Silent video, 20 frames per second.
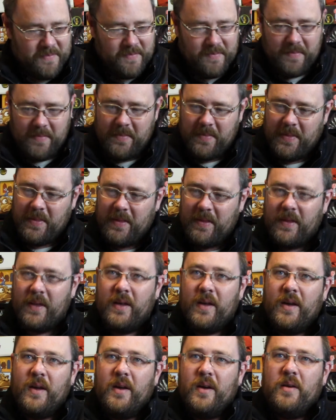
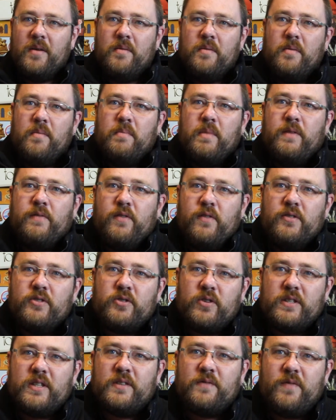But if you
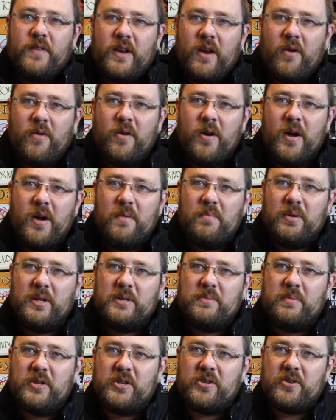enjoyed this video,
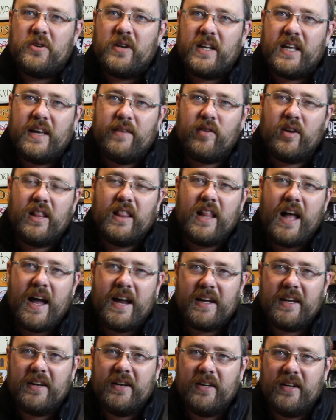please be sure to give it a
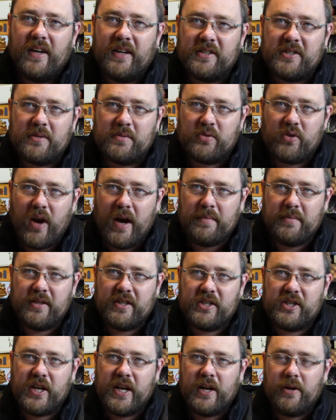like, subscribe to
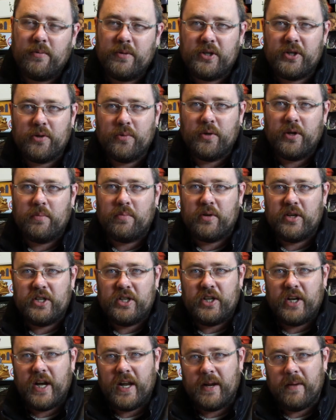the channel, we sure would
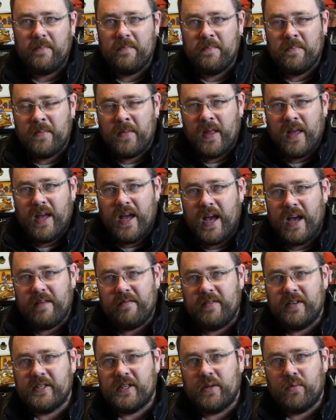appreciate it,
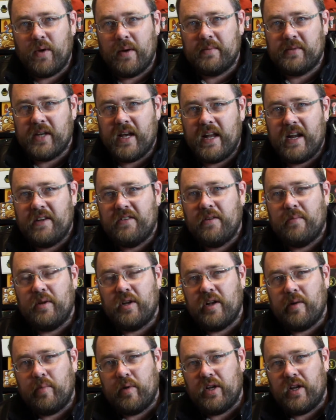and visit the website at
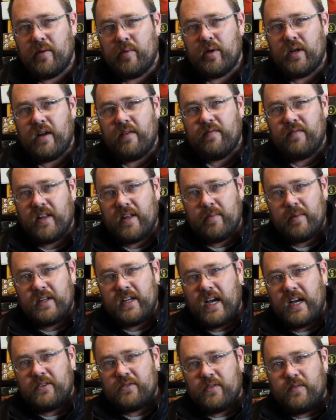
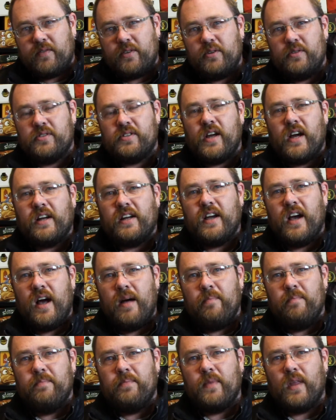
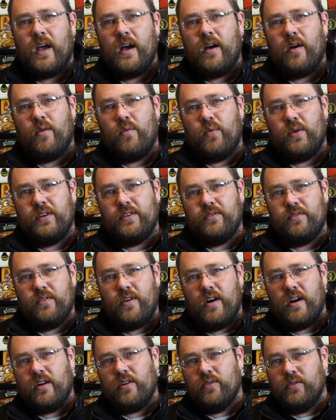www.flamingdicereviews.com. We do
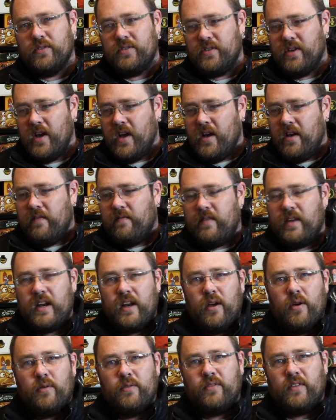articles,
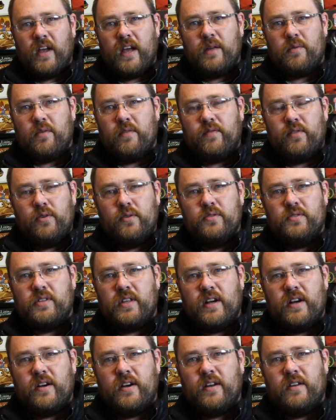videos, and reviews
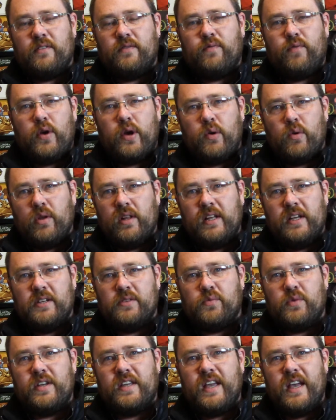there as frequently
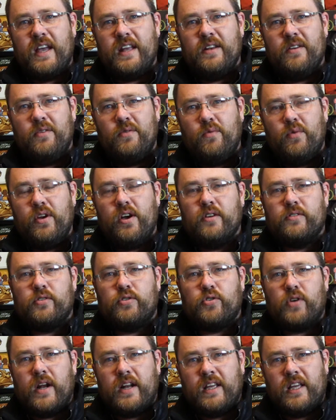as we can. We also
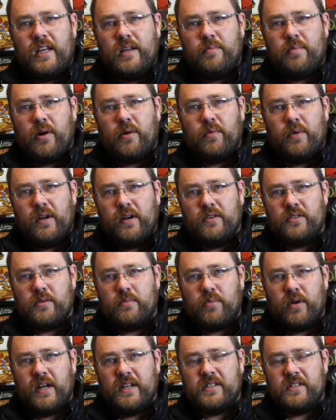try to keep our readers
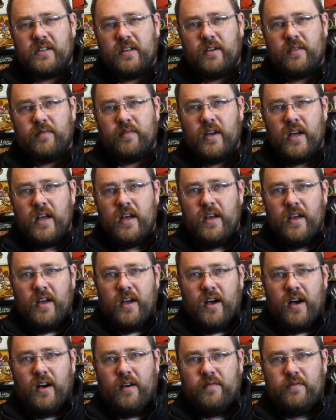abreast of
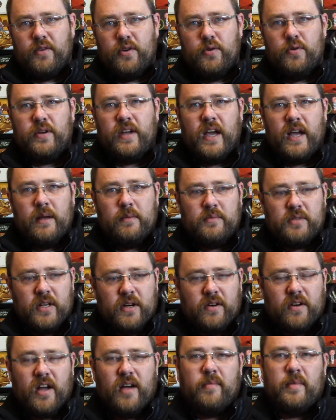new games
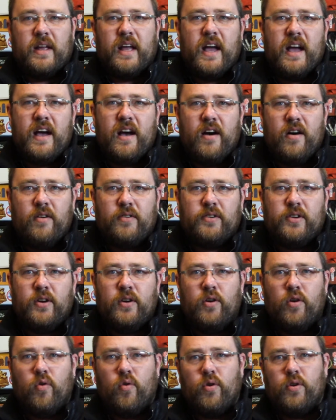that are coming out
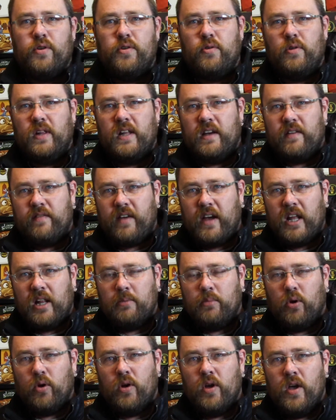or newly
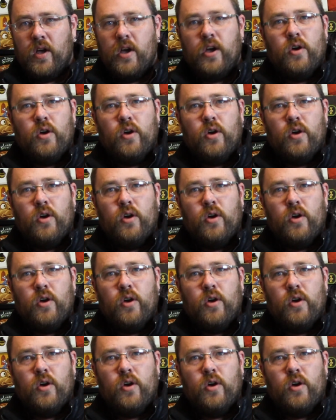available.